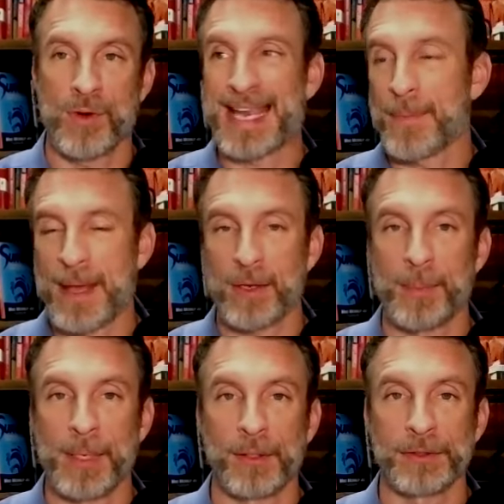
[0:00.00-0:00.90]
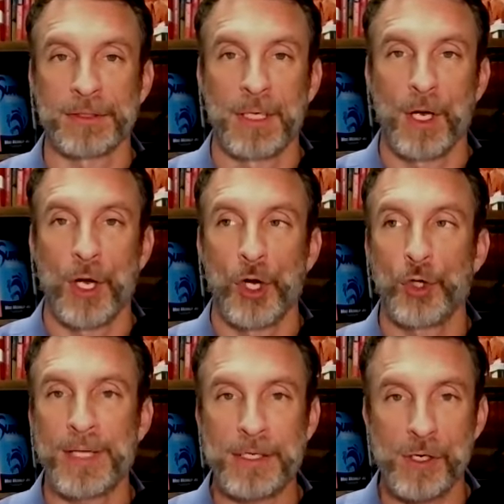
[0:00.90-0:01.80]
they can't pay their bills.
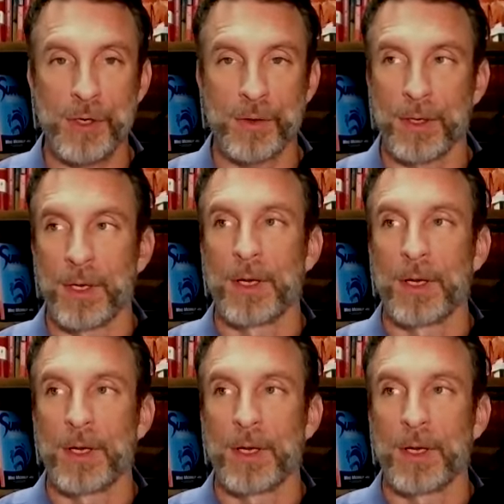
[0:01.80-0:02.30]
Who do they shoot?